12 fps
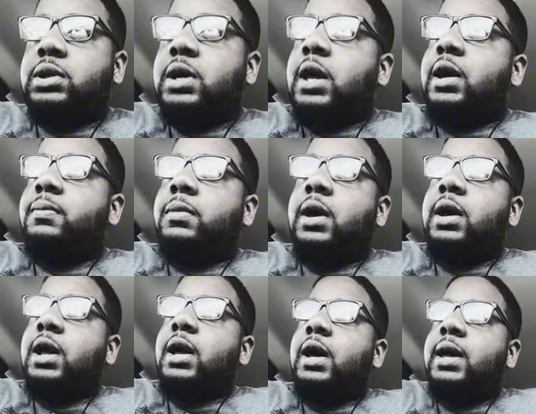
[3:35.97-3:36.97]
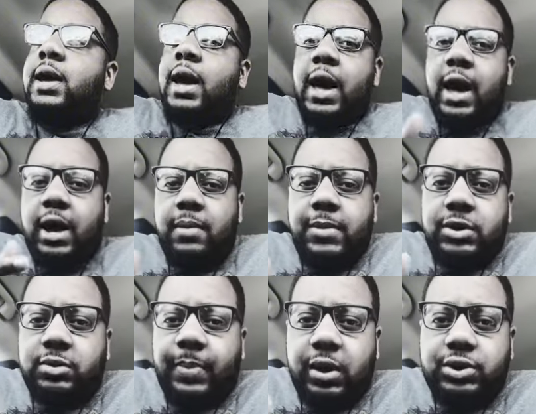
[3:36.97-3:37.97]
kind of, kind of like how I
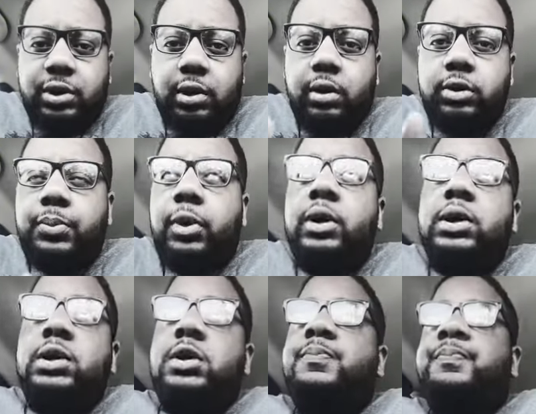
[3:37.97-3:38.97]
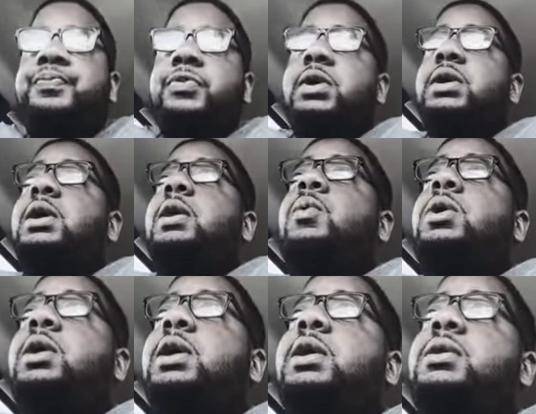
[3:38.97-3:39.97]
mentioned about Charles Barkley. When you
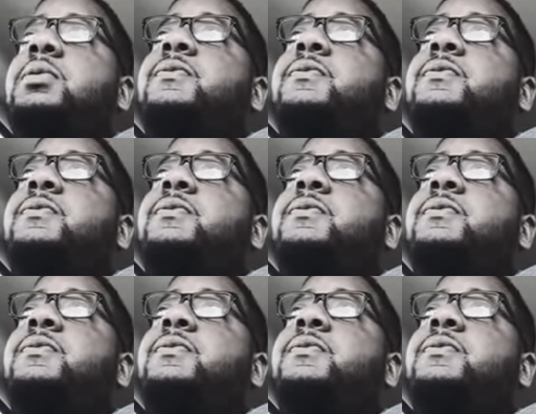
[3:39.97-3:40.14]
look at their